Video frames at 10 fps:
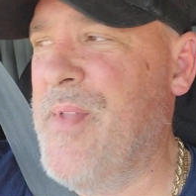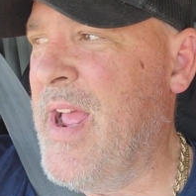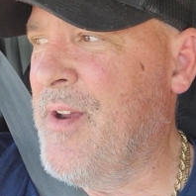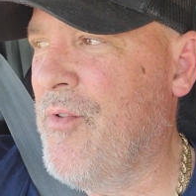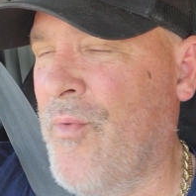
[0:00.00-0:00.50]

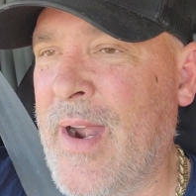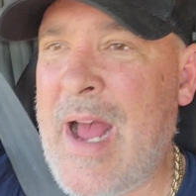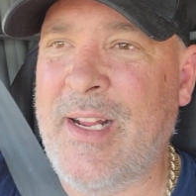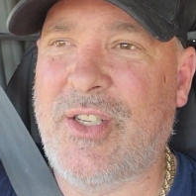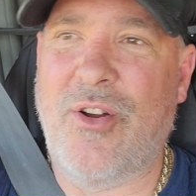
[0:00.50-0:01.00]
And when
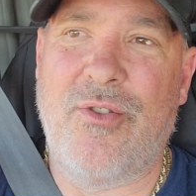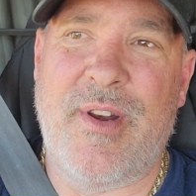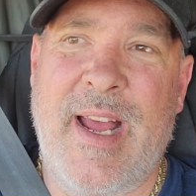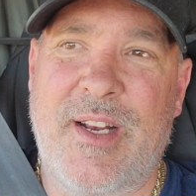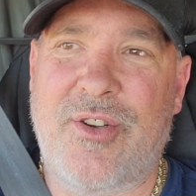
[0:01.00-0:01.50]
I sold
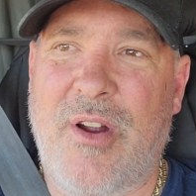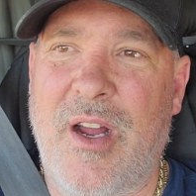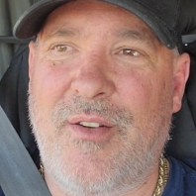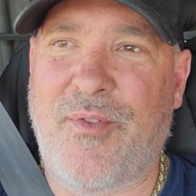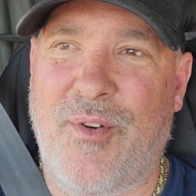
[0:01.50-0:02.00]
that
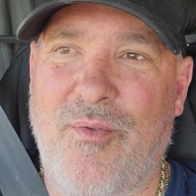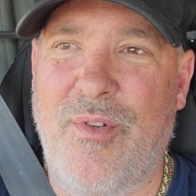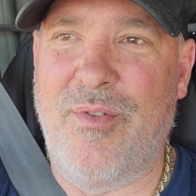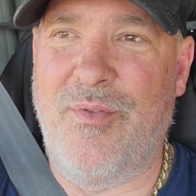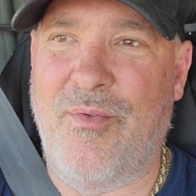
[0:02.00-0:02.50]
truck
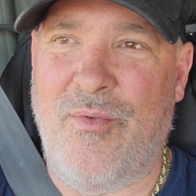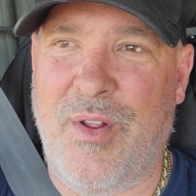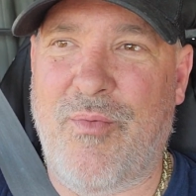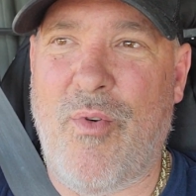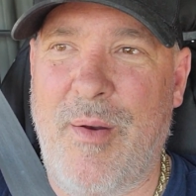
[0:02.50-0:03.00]

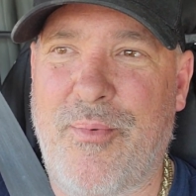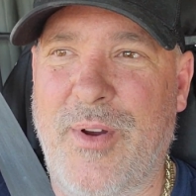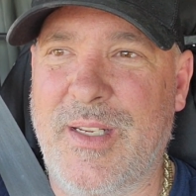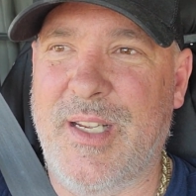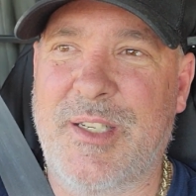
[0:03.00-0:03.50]
with
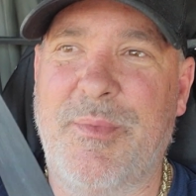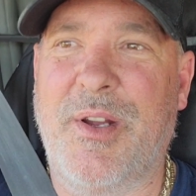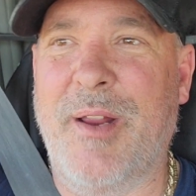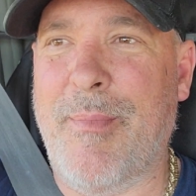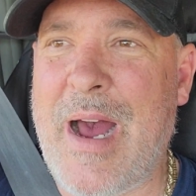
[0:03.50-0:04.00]
1.6
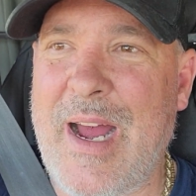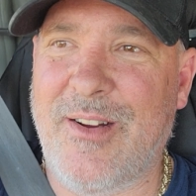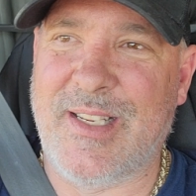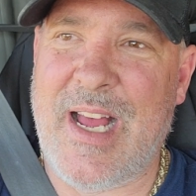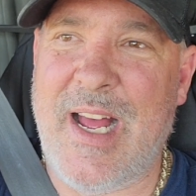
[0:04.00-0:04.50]
million
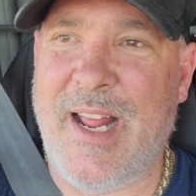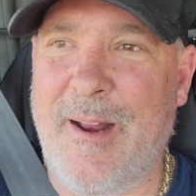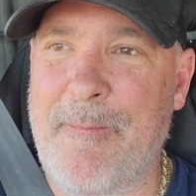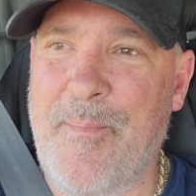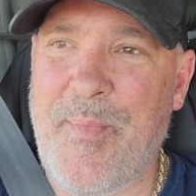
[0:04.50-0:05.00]
miles on it,
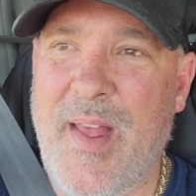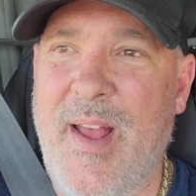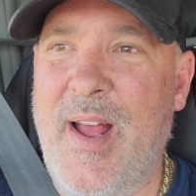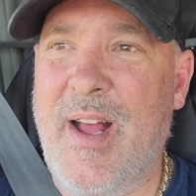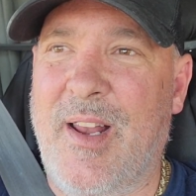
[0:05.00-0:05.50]

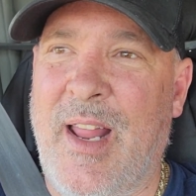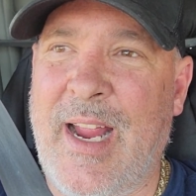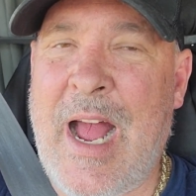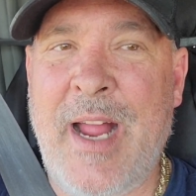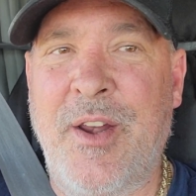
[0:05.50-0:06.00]
like,
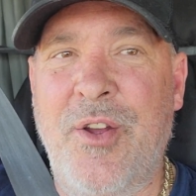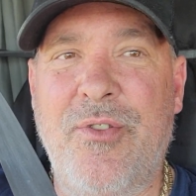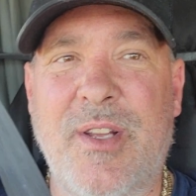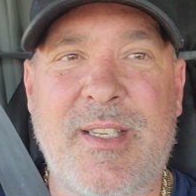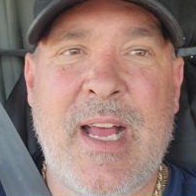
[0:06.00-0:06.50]
I knew
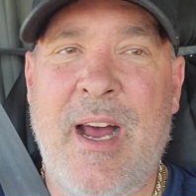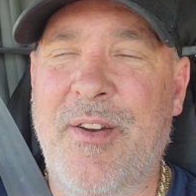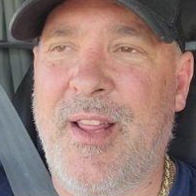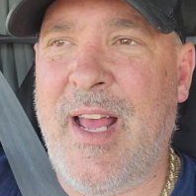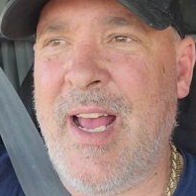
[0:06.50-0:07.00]
the sound
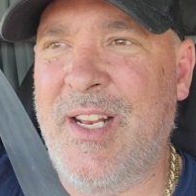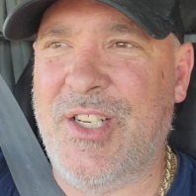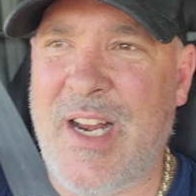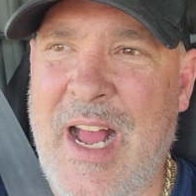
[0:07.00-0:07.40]
of the engine.